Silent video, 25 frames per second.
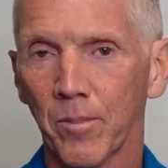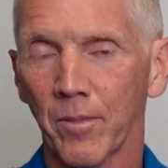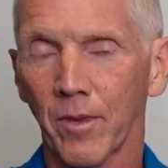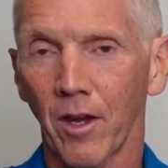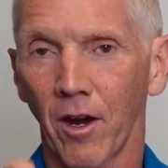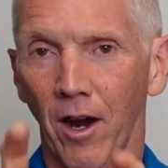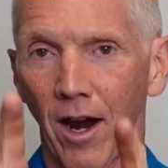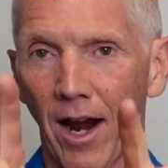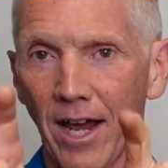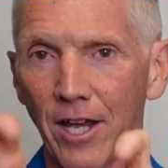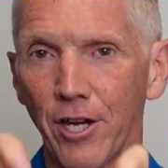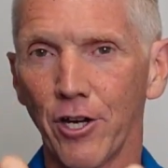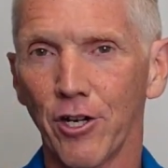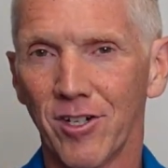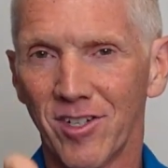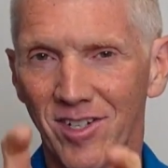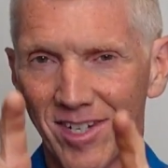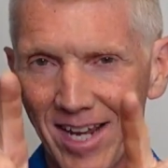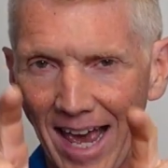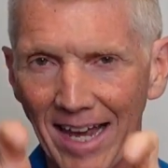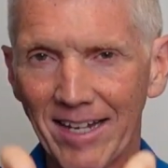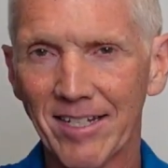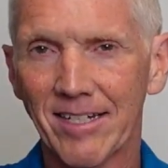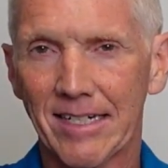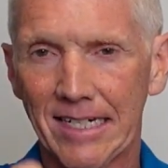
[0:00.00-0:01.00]
all right? You're
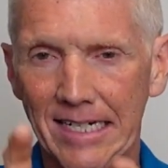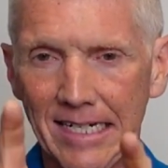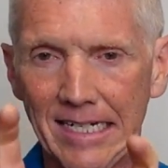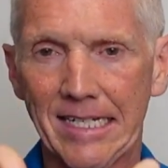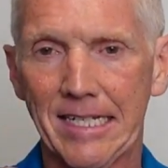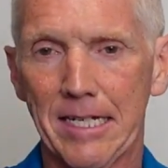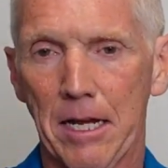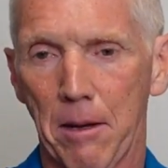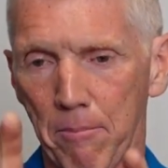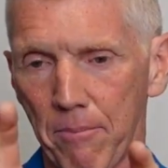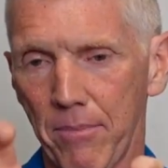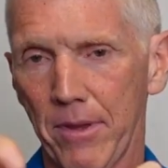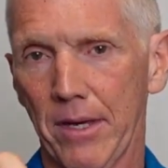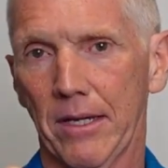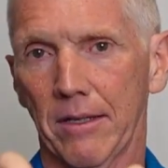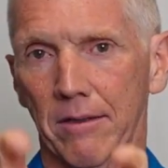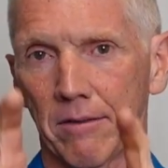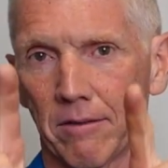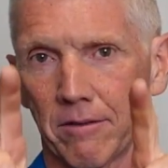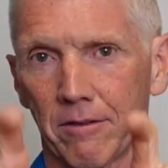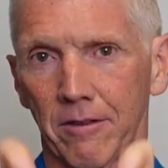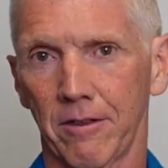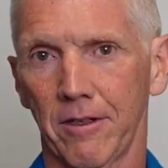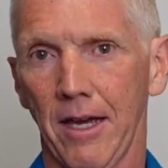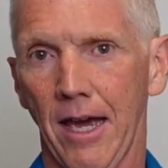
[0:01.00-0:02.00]
testing something,
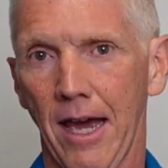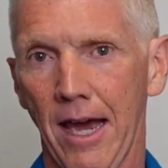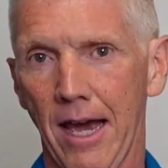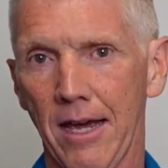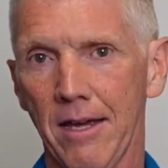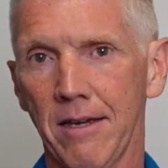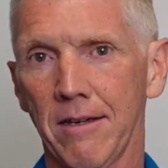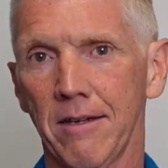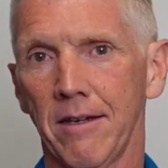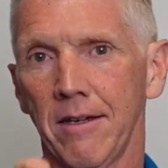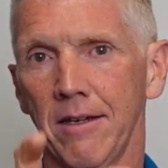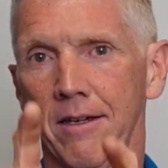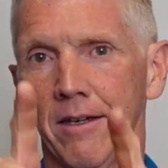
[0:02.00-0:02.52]
okay?